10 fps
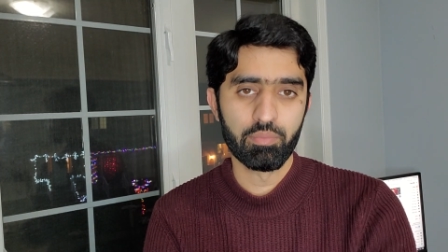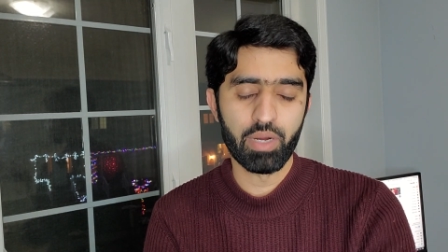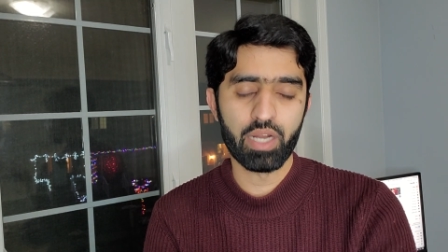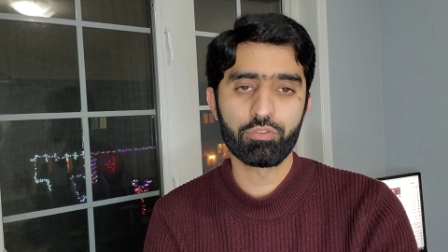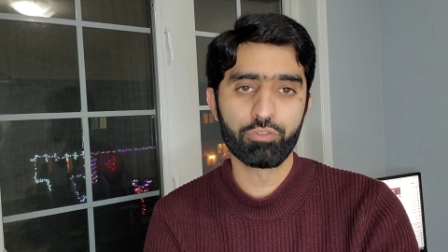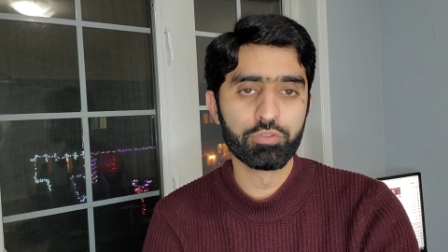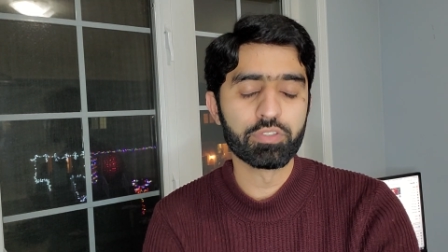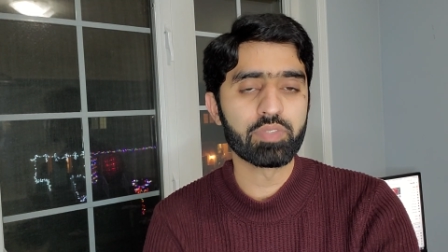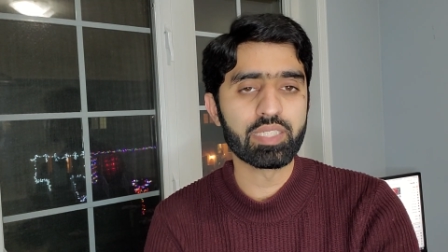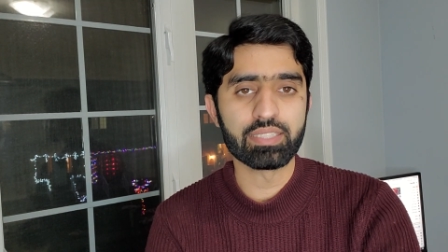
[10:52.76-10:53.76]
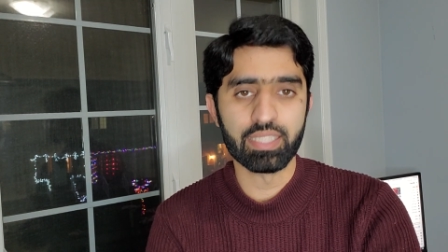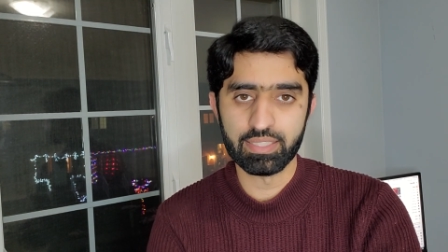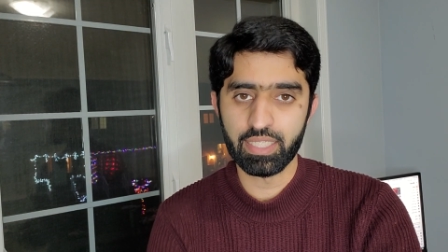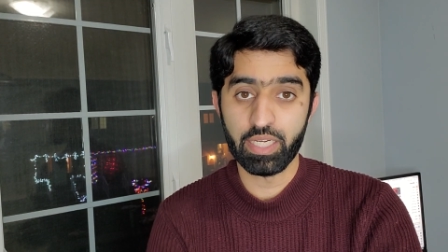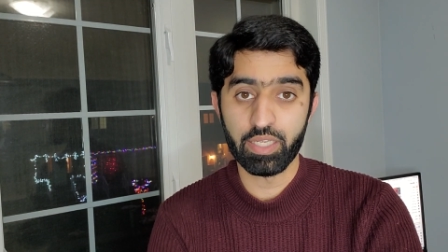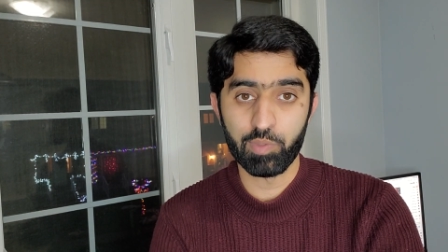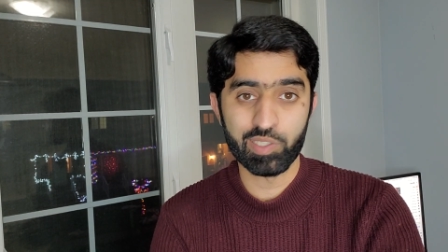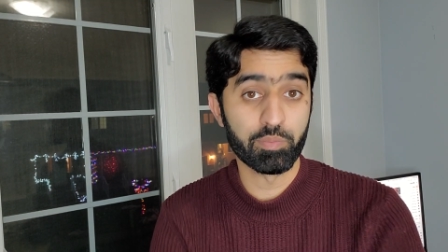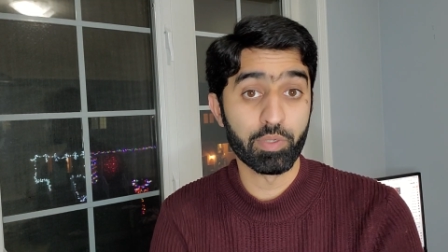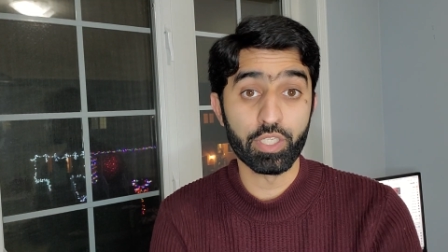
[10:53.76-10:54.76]
but 450s is a clear
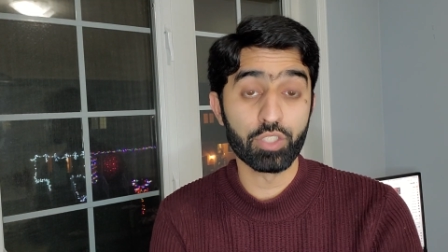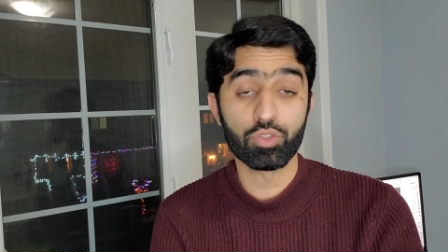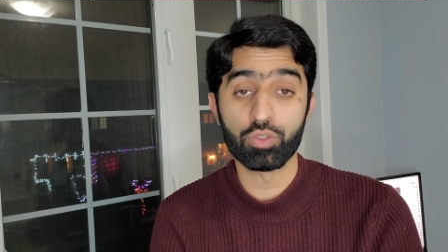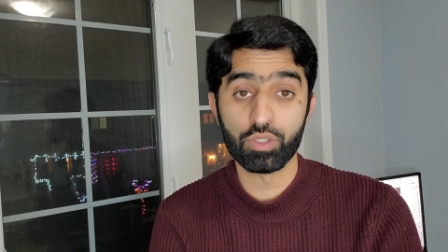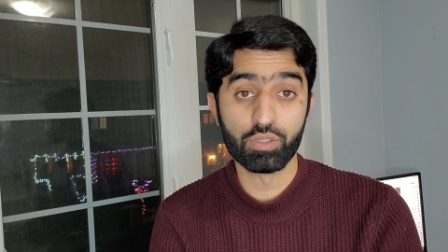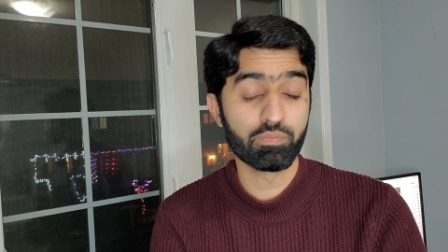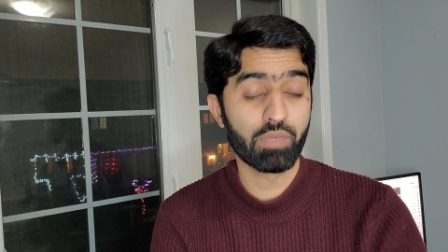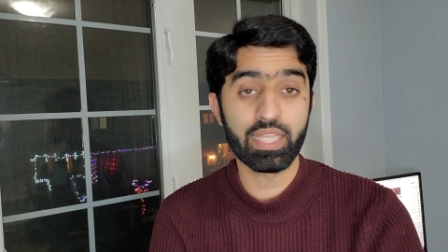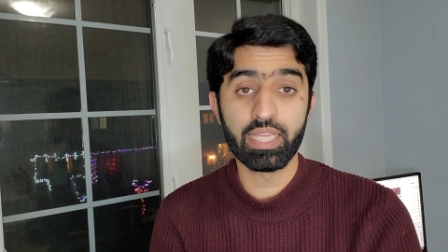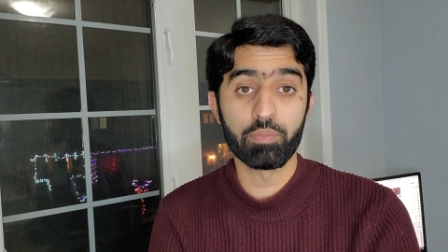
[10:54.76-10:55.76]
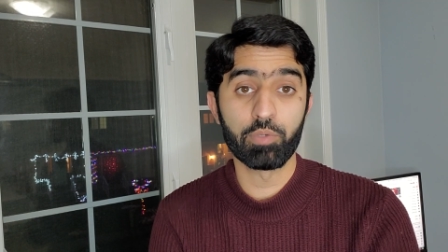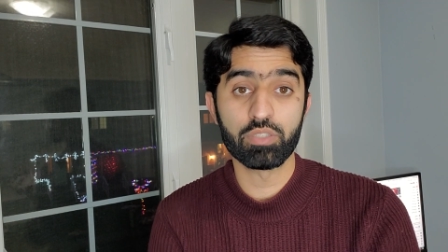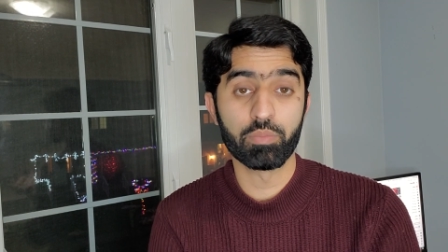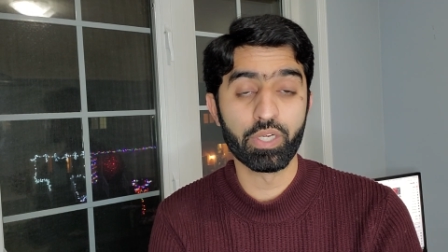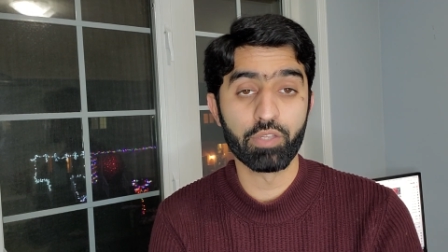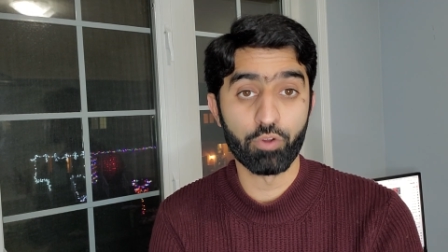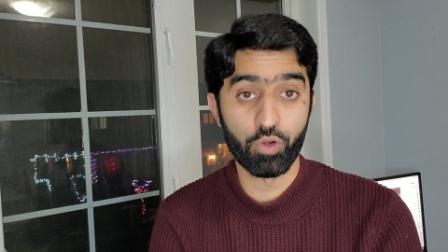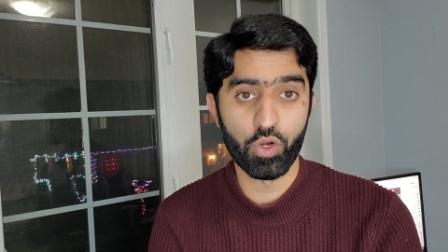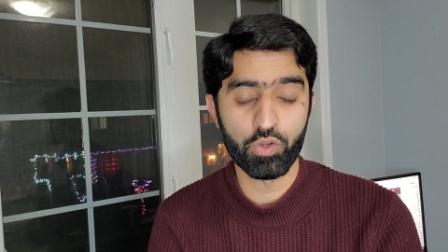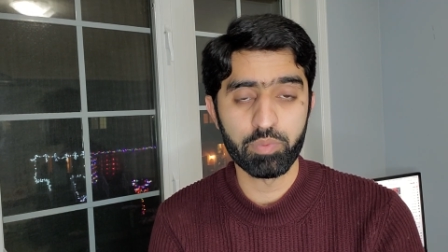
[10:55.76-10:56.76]
possibility. So, again, a possibility for a
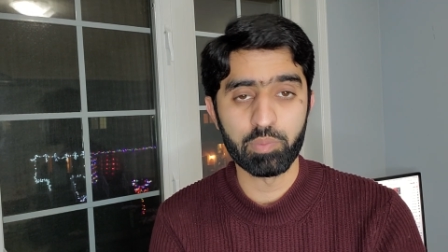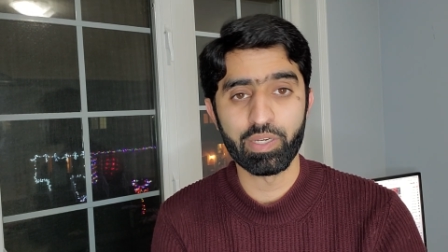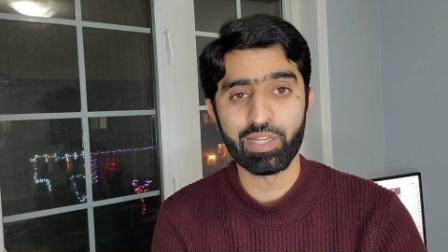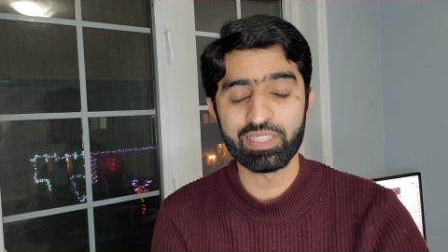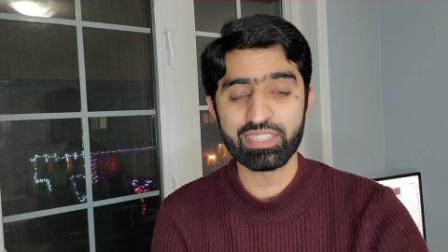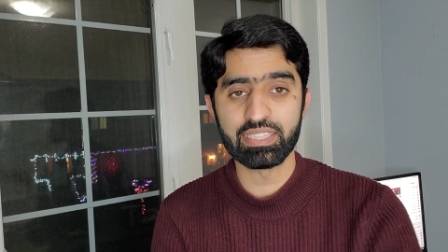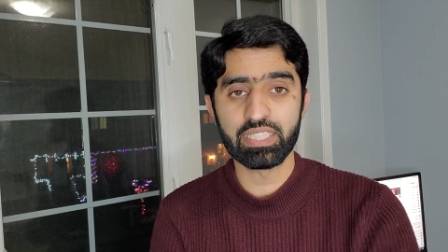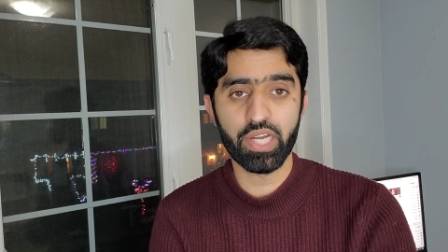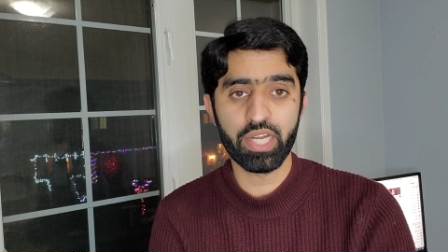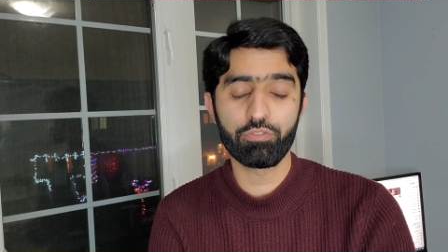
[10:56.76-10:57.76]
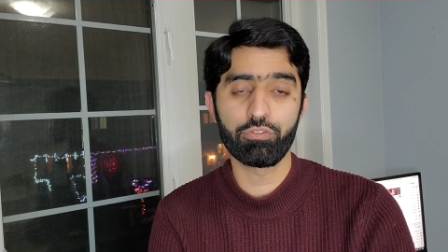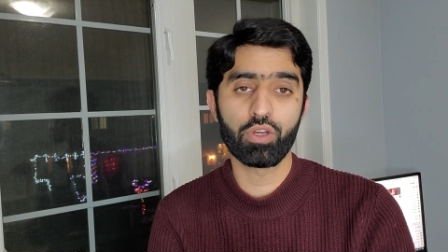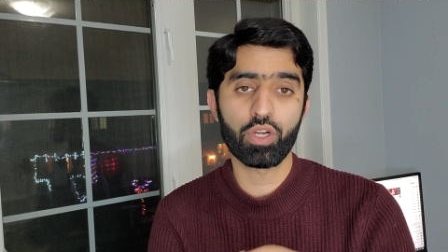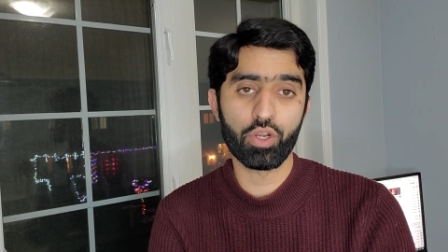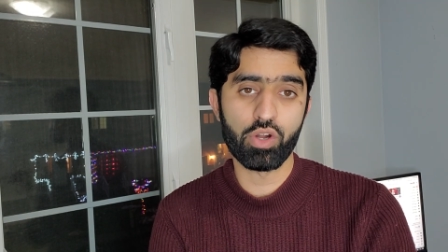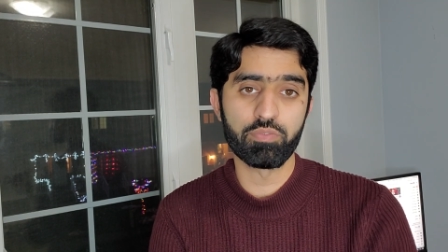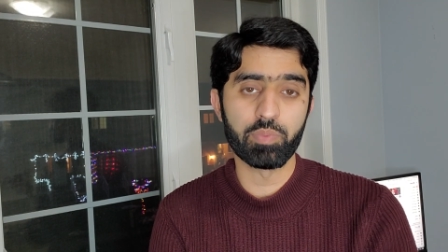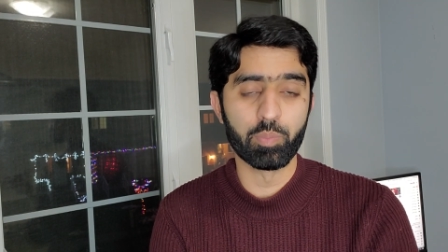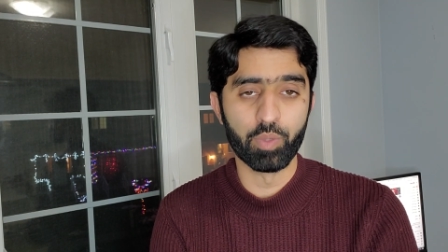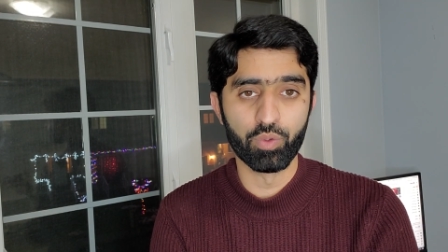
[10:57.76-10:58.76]
lot of people. Now, this is great for a lot of
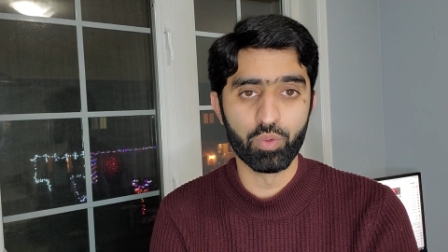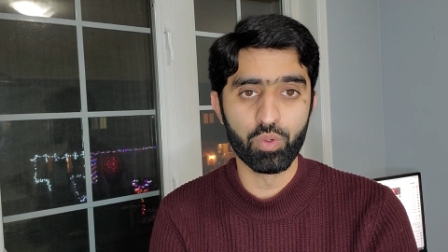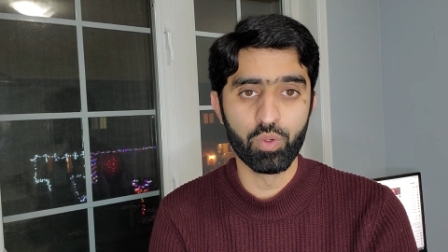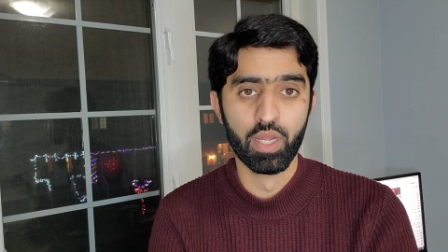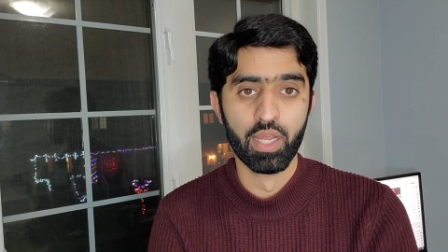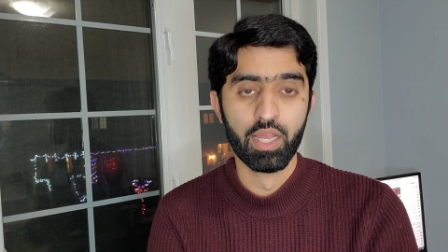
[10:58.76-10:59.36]
people who